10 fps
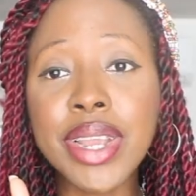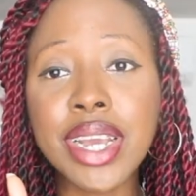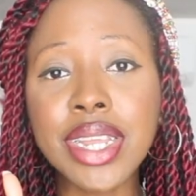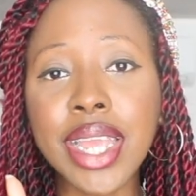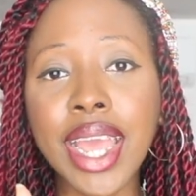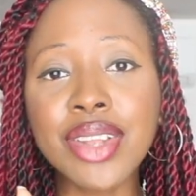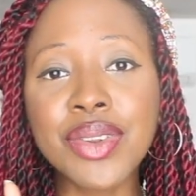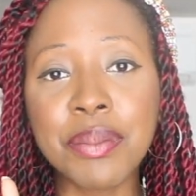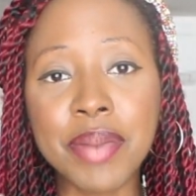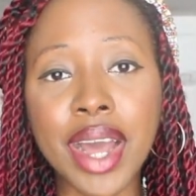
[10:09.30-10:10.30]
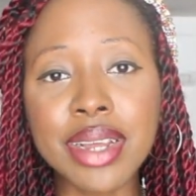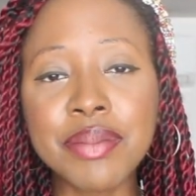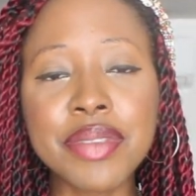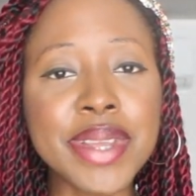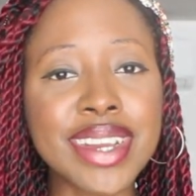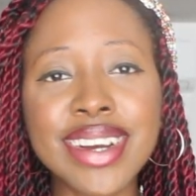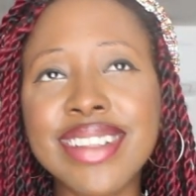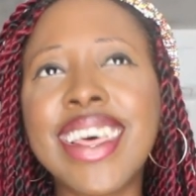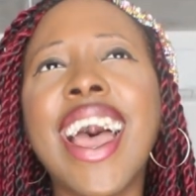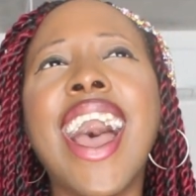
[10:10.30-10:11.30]
we're gonna get to the bottoms
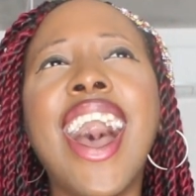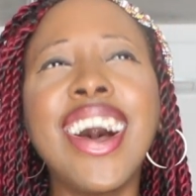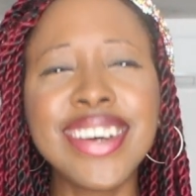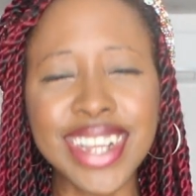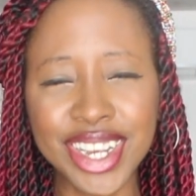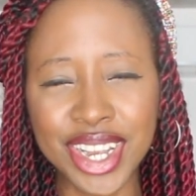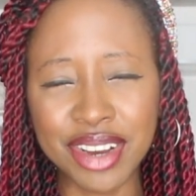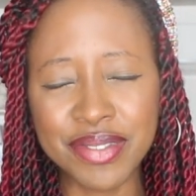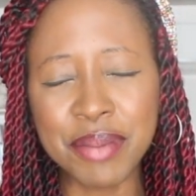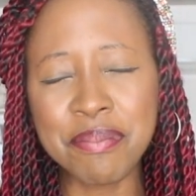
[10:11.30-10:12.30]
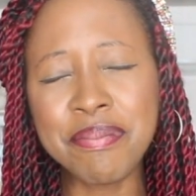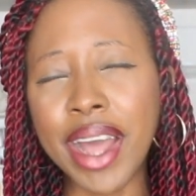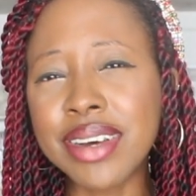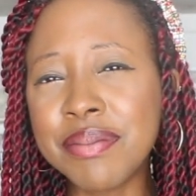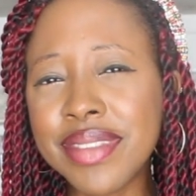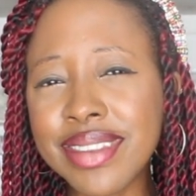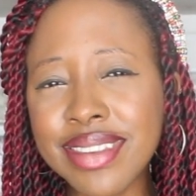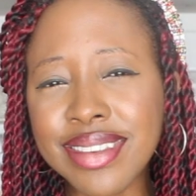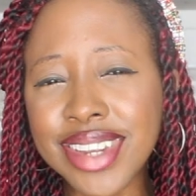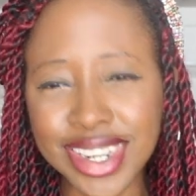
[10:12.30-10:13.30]
because I love the bottoms.